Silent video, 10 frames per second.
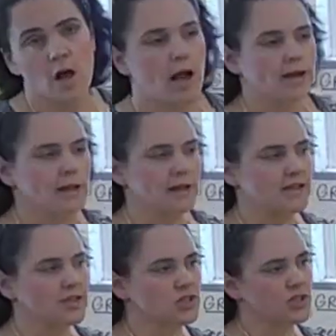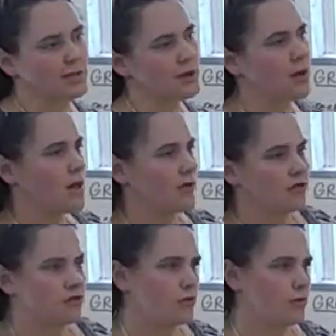I need to teach them,
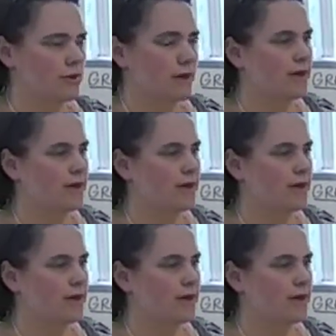I